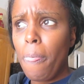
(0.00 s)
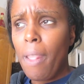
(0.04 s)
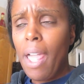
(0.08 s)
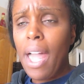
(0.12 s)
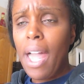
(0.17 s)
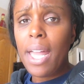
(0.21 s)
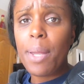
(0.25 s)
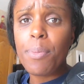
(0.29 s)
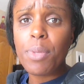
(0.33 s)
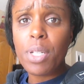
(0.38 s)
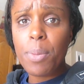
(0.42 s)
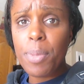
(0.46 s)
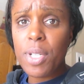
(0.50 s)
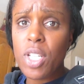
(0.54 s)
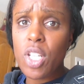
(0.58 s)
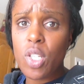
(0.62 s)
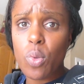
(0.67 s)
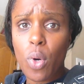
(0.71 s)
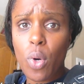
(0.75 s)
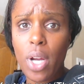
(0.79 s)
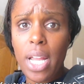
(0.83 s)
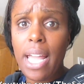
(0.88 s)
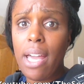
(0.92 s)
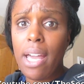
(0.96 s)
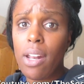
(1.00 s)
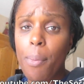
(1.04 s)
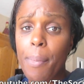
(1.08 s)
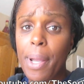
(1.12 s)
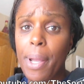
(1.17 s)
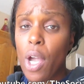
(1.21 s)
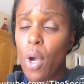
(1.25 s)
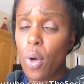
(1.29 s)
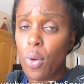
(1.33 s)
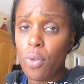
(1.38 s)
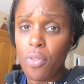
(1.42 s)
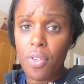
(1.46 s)
I am going to be just working out on
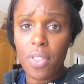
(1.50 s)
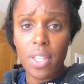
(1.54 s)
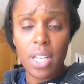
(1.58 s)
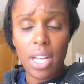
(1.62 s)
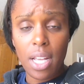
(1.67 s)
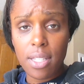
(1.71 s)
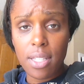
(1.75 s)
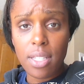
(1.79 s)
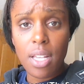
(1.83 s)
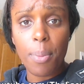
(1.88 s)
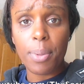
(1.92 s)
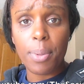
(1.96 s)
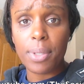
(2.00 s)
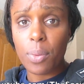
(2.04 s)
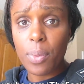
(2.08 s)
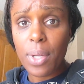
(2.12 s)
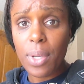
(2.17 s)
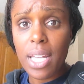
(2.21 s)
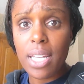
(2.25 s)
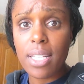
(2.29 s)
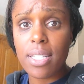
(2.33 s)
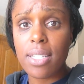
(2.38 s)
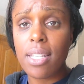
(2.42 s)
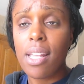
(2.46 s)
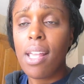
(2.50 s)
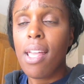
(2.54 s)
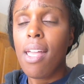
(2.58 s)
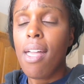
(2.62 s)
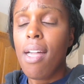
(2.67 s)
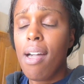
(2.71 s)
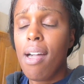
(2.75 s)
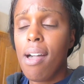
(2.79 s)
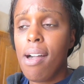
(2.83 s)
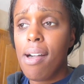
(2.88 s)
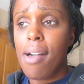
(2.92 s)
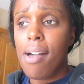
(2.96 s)
my own for the next couple of weeks,
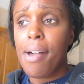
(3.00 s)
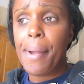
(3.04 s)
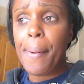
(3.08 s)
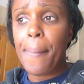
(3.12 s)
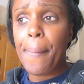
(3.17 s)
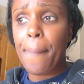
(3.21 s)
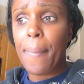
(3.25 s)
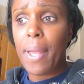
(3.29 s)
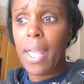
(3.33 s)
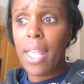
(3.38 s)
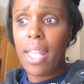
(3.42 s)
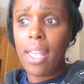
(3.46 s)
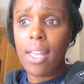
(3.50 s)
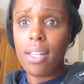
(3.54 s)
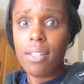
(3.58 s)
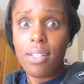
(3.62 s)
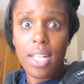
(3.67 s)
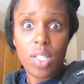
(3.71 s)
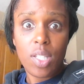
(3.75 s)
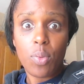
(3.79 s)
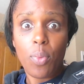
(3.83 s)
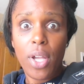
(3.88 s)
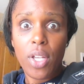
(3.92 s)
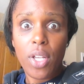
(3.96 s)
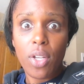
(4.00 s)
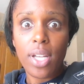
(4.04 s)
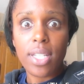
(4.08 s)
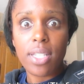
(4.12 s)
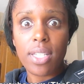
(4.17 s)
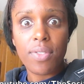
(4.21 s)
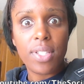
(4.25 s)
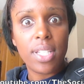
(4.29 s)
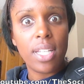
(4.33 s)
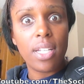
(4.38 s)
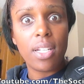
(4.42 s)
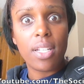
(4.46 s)
um, and that's why you guys
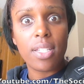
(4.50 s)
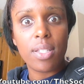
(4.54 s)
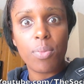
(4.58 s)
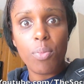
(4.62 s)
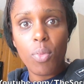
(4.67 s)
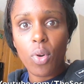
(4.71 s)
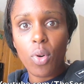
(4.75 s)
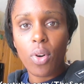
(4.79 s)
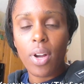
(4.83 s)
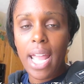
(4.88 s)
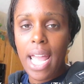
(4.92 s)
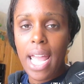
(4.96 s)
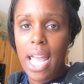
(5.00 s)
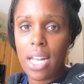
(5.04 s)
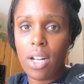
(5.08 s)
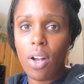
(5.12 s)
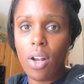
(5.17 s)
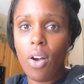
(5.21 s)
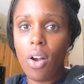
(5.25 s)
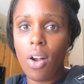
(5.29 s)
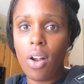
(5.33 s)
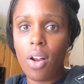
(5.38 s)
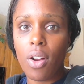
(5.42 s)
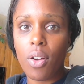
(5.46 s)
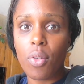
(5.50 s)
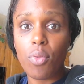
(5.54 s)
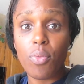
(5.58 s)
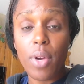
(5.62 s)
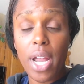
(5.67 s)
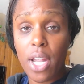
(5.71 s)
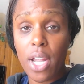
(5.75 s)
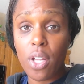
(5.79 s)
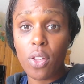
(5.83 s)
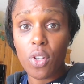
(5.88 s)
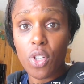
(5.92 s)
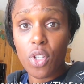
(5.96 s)
have seen us more at our
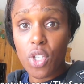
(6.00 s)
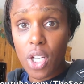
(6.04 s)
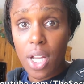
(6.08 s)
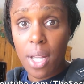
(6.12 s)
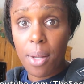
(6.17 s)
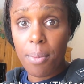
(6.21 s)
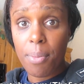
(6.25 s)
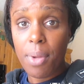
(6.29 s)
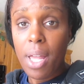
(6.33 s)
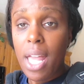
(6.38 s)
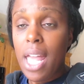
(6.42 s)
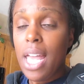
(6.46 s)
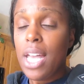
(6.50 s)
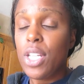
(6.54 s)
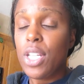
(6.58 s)
regular gym.